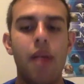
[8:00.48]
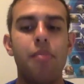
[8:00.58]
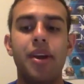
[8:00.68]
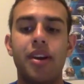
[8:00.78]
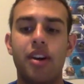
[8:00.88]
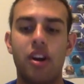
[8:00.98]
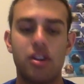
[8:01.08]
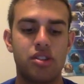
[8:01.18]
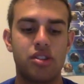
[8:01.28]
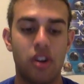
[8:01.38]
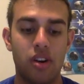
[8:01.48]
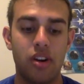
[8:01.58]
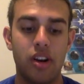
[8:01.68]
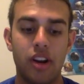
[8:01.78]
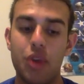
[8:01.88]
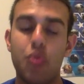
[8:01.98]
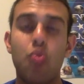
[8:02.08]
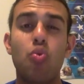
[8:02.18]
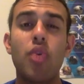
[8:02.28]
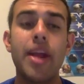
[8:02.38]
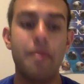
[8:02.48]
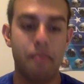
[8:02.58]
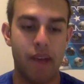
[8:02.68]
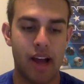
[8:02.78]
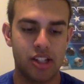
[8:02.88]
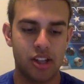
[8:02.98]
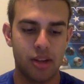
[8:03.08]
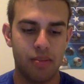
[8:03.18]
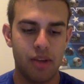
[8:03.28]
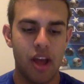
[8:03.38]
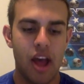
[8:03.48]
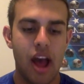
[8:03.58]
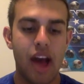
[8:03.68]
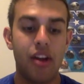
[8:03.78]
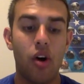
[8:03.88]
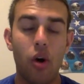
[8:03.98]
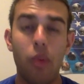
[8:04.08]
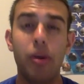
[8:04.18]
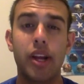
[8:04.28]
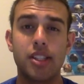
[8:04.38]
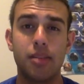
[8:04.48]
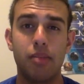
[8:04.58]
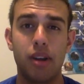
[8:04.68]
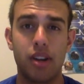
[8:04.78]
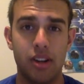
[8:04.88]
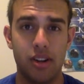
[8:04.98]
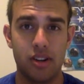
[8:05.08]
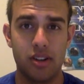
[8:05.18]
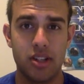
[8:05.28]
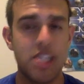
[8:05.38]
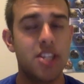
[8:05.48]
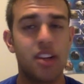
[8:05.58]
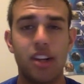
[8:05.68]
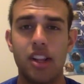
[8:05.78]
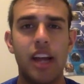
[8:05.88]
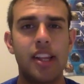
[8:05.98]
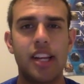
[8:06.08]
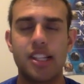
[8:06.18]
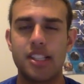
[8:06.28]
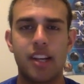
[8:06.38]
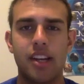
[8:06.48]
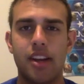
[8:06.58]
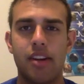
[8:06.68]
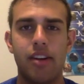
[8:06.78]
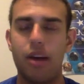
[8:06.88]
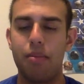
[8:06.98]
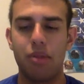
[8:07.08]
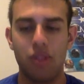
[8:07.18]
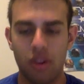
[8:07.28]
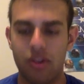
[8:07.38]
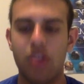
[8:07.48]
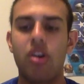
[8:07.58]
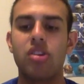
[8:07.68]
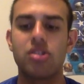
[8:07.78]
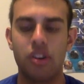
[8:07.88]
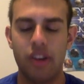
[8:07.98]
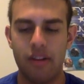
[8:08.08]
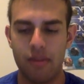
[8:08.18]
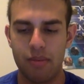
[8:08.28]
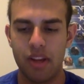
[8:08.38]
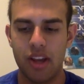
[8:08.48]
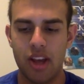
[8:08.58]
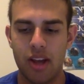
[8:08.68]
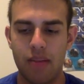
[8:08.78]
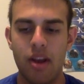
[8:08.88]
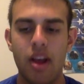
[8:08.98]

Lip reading: Pierre Garcon, great matchup at home against the Buccaneers. He's going to light that secondary up. Look for Garcon to have a big game.